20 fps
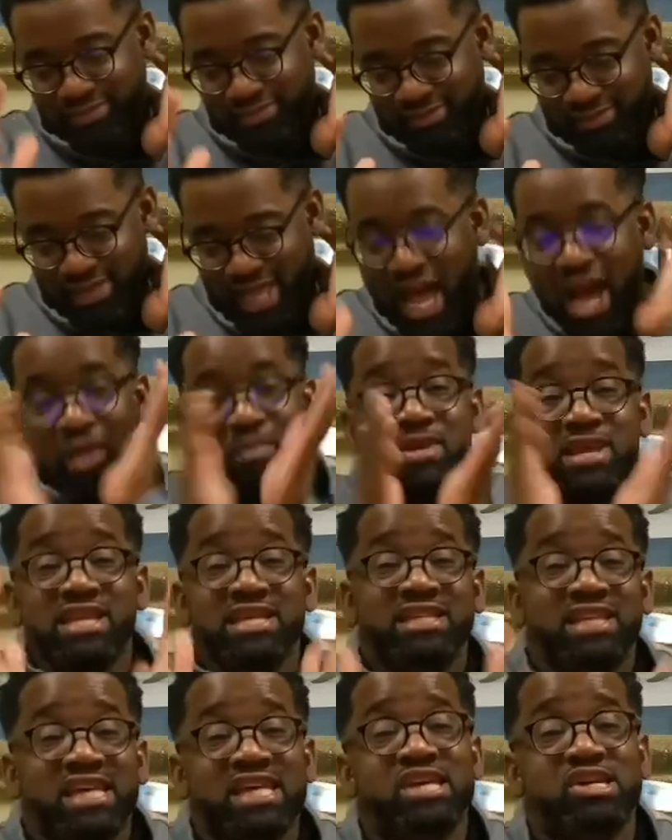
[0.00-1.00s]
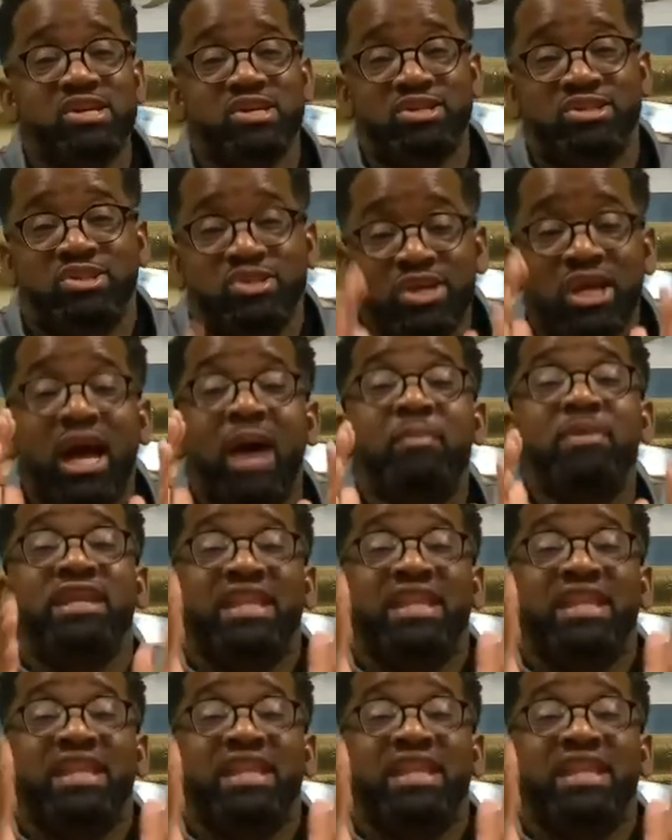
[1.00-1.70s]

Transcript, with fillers: How many years, how many